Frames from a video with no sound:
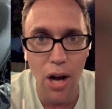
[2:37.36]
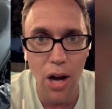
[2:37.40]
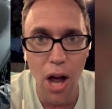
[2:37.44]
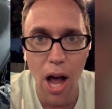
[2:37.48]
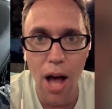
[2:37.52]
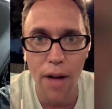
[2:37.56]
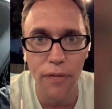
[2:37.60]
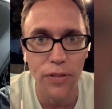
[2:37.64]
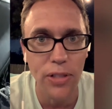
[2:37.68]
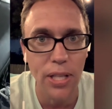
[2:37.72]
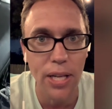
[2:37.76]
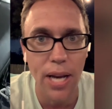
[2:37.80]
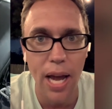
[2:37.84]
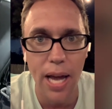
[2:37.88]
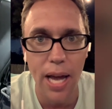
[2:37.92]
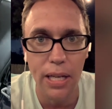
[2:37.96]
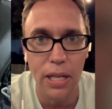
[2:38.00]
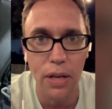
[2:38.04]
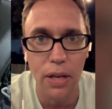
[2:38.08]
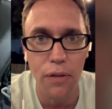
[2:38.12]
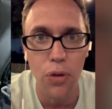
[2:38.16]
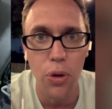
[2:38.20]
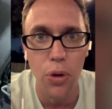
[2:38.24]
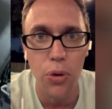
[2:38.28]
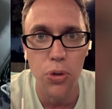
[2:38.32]
off, to not
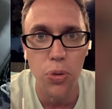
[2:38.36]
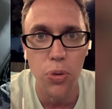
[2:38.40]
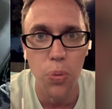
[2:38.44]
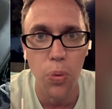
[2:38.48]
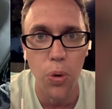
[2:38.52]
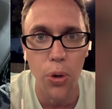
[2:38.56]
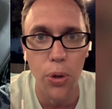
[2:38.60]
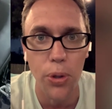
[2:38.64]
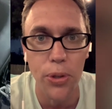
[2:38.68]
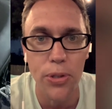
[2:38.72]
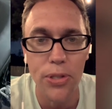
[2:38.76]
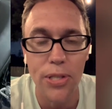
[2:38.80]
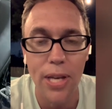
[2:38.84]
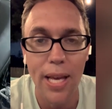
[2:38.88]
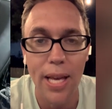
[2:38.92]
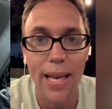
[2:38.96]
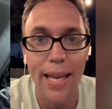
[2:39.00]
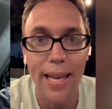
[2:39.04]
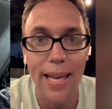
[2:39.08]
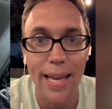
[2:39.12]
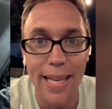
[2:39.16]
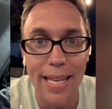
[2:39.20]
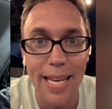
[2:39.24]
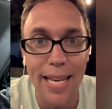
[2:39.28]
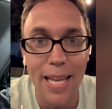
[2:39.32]
give those words
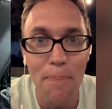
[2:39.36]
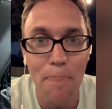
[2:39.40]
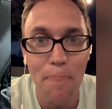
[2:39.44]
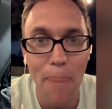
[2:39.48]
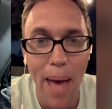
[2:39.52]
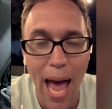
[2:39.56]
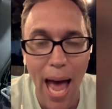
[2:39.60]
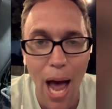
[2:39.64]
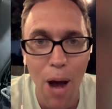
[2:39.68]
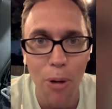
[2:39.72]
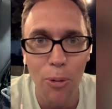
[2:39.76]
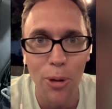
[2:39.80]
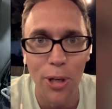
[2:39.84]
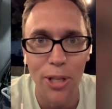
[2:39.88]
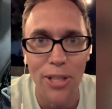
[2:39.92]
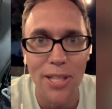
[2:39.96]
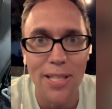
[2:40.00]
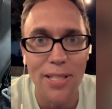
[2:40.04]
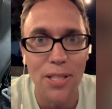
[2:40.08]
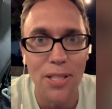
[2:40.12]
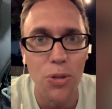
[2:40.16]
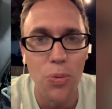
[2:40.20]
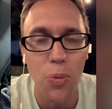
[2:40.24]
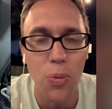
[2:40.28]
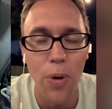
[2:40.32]
any power.
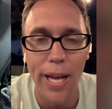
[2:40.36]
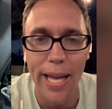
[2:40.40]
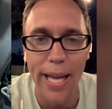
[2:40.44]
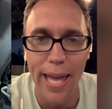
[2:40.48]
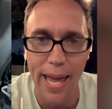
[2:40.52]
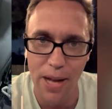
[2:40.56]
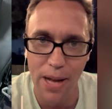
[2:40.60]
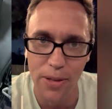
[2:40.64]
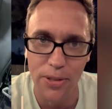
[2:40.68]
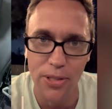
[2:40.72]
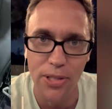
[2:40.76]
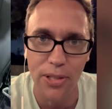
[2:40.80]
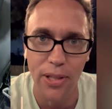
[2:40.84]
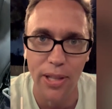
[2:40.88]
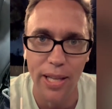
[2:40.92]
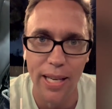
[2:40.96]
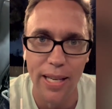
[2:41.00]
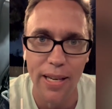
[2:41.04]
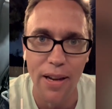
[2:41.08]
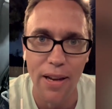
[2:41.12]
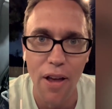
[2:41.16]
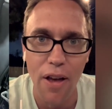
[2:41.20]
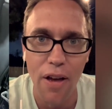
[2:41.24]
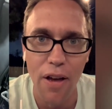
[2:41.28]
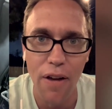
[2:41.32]
This is what
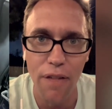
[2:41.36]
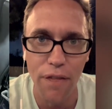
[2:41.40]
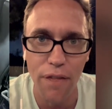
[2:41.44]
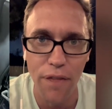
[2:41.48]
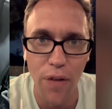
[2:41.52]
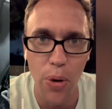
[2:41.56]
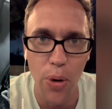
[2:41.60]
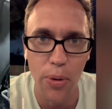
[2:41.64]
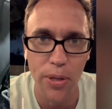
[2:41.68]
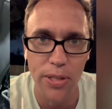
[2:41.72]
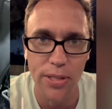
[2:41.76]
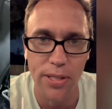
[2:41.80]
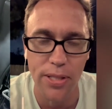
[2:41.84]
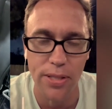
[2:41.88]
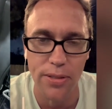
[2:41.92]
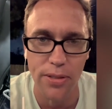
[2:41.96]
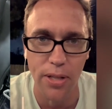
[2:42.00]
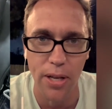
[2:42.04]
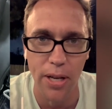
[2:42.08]
counseling focuses